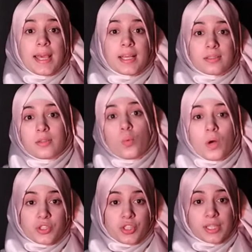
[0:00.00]
and
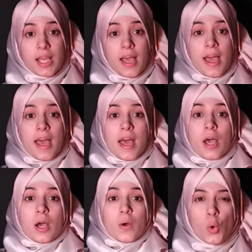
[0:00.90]
watch it.
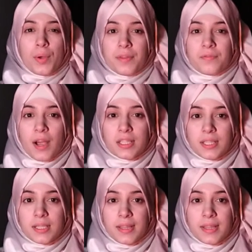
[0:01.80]
Who invited